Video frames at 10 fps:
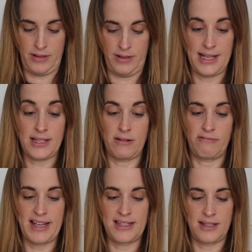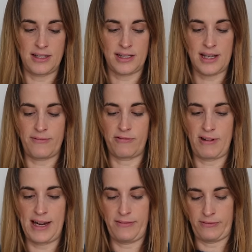These are a recent
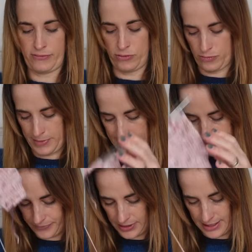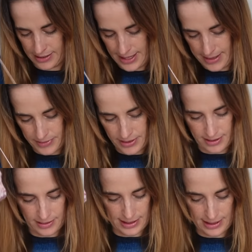discovery for me, and I
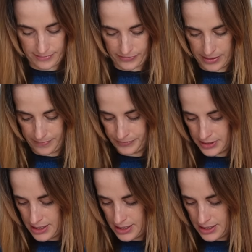absolutely love them.